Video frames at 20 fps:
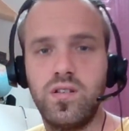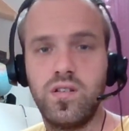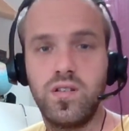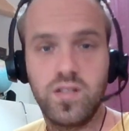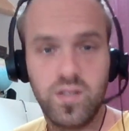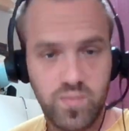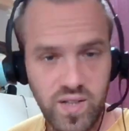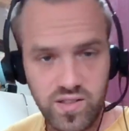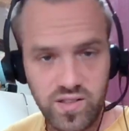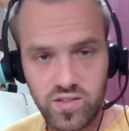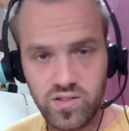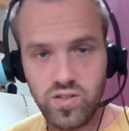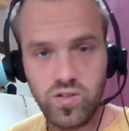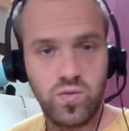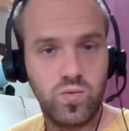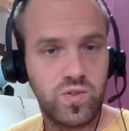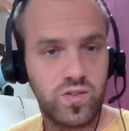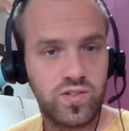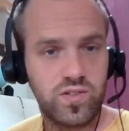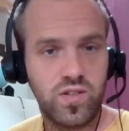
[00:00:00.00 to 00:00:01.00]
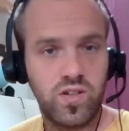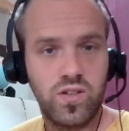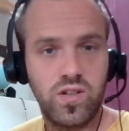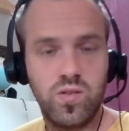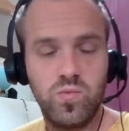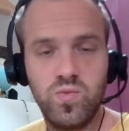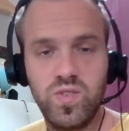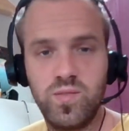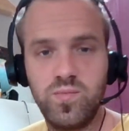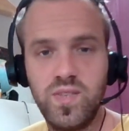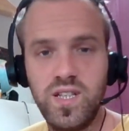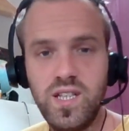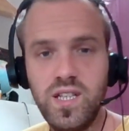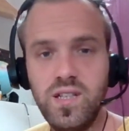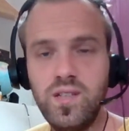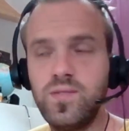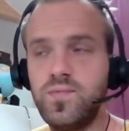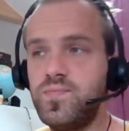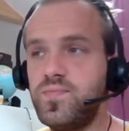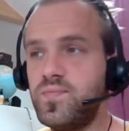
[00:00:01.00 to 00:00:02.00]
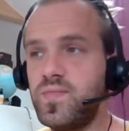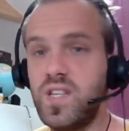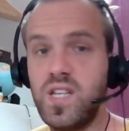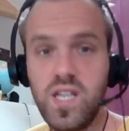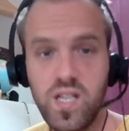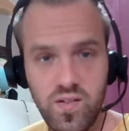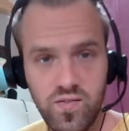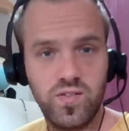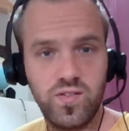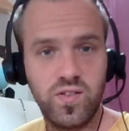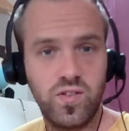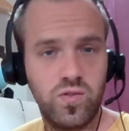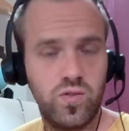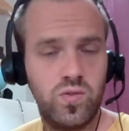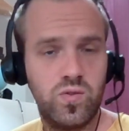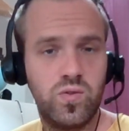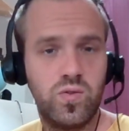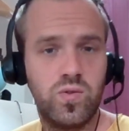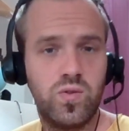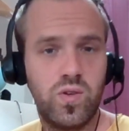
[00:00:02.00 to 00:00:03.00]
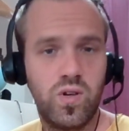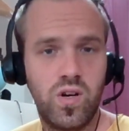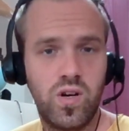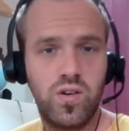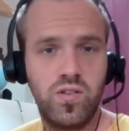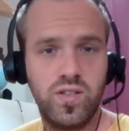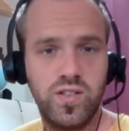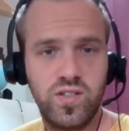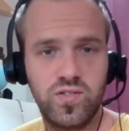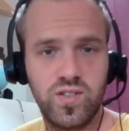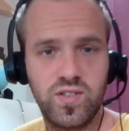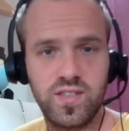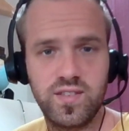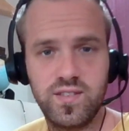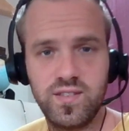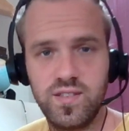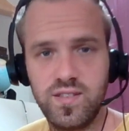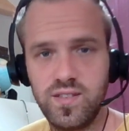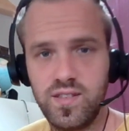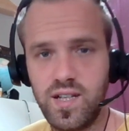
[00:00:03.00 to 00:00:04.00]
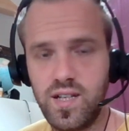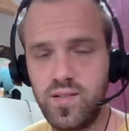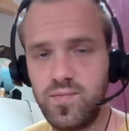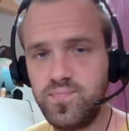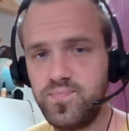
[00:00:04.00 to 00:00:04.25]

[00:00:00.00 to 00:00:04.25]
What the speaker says: explain to you what's going on with me, if you are interested in that.